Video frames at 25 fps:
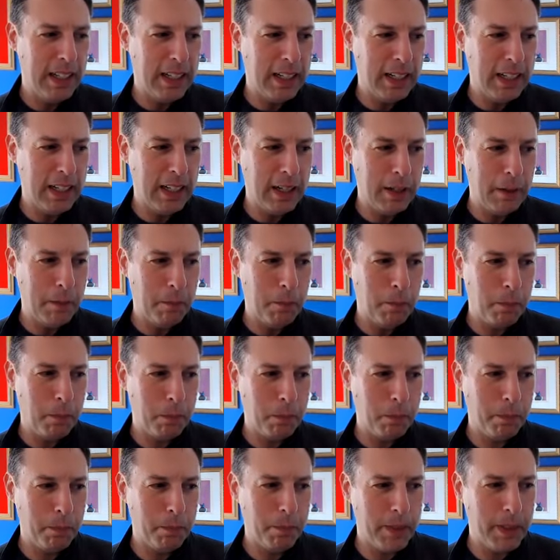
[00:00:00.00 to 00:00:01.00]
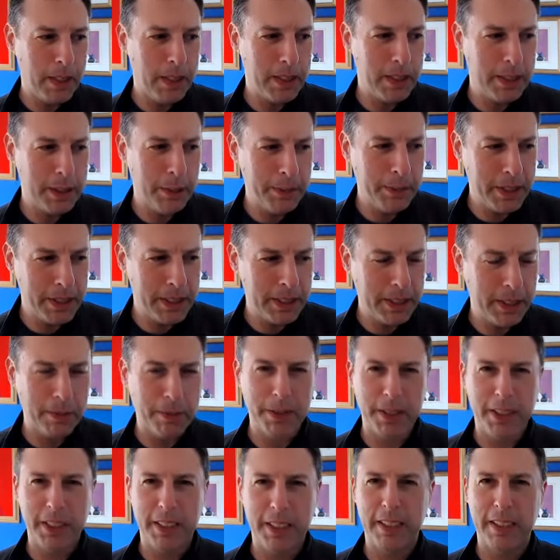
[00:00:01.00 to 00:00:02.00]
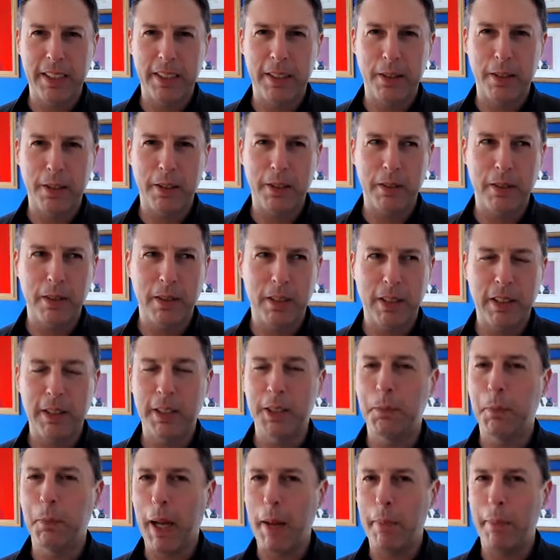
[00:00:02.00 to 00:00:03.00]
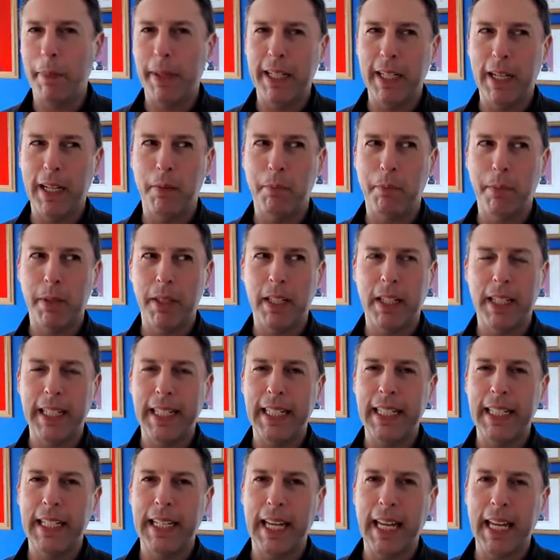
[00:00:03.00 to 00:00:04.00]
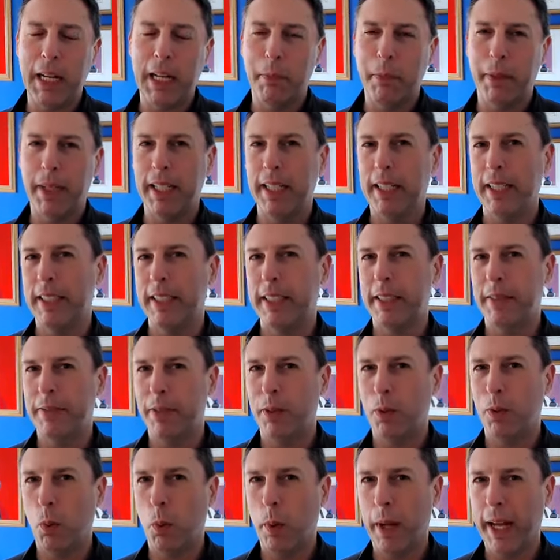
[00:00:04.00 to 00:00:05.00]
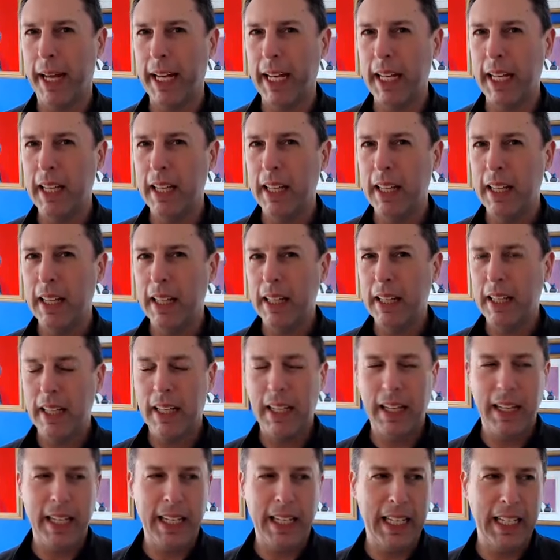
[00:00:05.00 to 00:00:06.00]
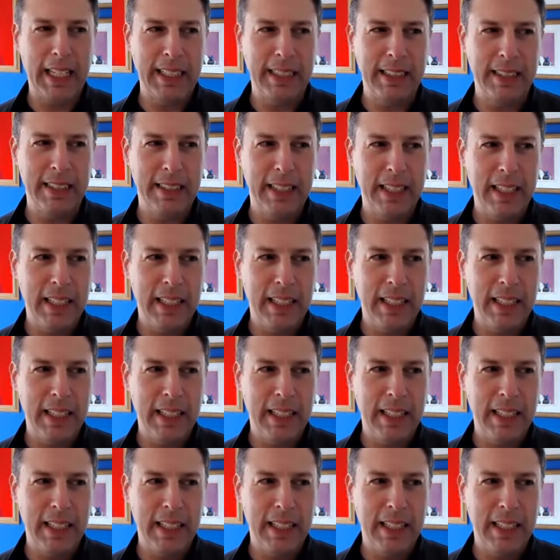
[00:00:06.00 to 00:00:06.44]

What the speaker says: um some of the stuff was still, or it was popping up again, but in a different way. And